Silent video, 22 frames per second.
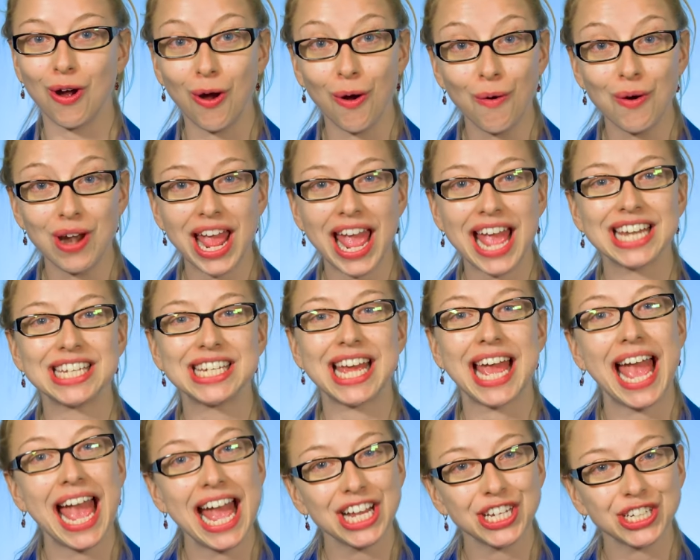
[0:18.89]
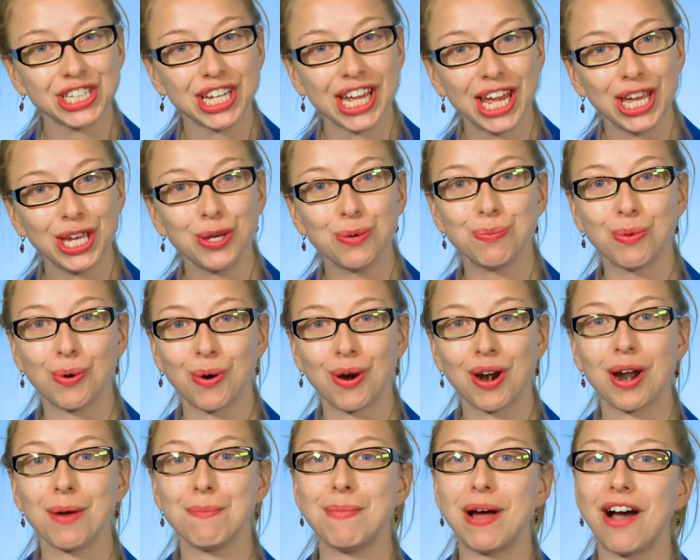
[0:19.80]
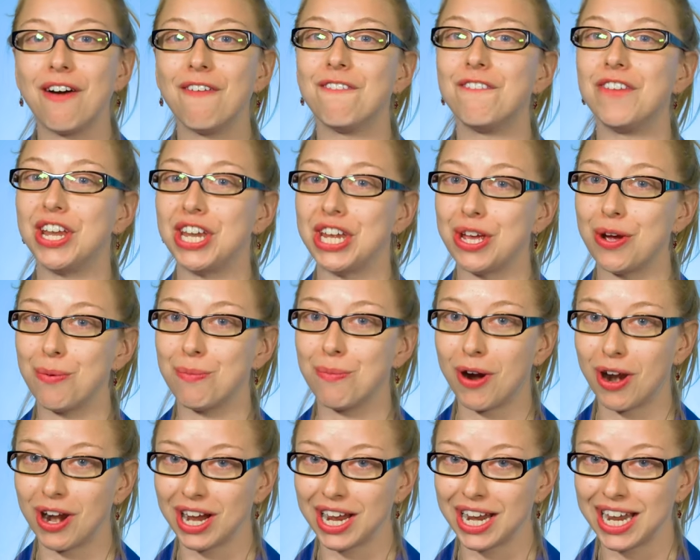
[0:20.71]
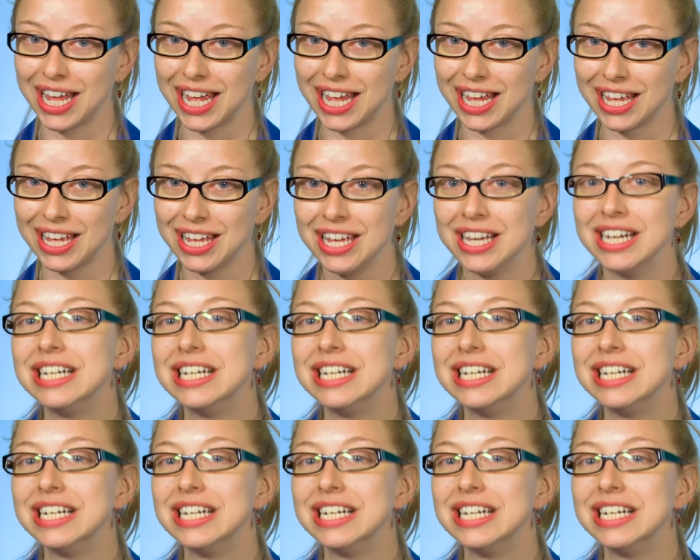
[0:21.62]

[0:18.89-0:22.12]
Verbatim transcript: own and to educate you more about video marketing.